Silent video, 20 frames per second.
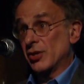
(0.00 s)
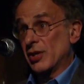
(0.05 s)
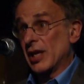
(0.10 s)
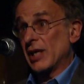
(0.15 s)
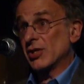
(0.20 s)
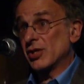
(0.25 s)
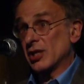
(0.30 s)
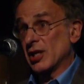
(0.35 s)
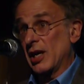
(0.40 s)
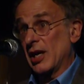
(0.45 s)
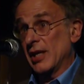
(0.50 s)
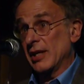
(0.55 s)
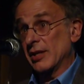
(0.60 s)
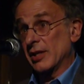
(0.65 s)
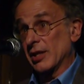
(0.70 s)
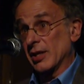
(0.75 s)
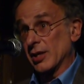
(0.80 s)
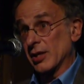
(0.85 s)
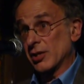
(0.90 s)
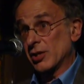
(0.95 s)
They signed
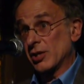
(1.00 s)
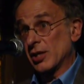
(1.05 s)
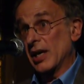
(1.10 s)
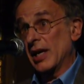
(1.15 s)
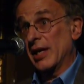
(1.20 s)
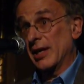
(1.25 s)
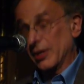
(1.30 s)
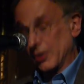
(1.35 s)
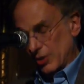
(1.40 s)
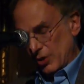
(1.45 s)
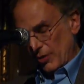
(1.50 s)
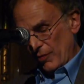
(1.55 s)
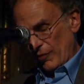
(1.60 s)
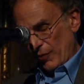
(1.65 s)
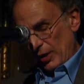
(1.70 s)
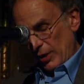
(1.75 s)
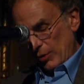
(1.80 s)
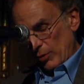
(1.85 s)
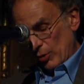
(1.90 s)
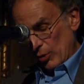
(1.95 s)
this, and it's a
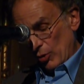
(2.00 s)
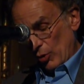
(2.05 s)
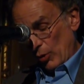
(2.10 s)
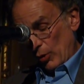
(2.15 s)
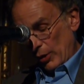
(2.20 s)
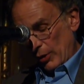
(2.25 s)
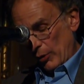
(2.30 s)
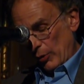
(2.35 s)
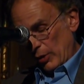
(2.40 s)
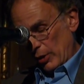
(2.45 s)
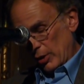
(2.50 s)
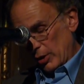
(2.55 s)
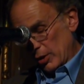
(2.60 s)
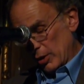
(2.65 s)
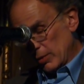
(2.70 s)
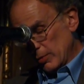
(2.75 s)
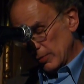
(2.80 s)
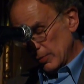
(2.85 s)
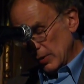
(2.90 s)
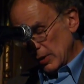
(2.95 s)
federal court order.
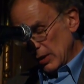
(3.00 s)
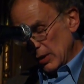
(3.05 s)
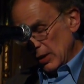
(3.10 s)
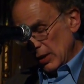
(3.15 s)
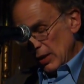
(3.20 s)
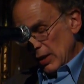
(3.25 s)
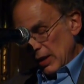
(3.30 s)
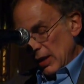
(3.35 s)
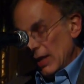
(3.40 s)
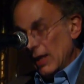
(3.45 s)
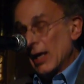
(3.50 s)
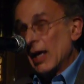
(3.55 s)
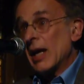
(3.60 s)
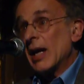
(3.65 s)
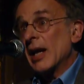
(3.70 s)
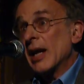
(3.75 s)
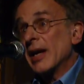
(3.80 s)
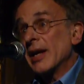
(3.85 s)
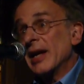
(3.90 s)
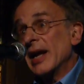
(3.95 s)

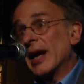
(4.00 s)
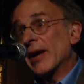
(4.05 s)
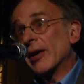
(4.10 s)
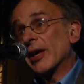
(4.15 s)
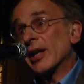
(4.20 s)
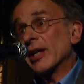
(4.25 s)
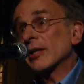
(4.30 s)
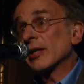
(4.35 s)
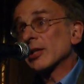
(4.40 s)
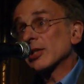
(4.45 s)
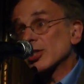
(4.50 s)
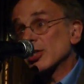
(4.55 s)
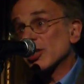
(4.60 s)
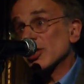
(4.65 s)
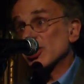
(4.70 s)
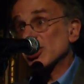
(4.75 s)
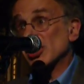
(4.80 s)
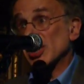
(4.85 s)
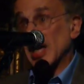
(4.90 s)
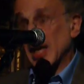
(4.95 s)
Now, needless
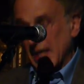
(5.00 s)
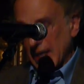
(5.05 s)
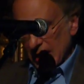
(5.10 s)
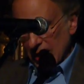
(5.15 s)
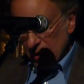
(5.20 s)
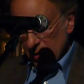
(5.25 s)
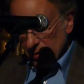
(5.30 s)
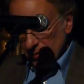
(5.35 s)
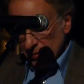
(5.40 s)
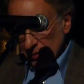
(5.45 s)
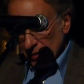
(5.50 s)
to say,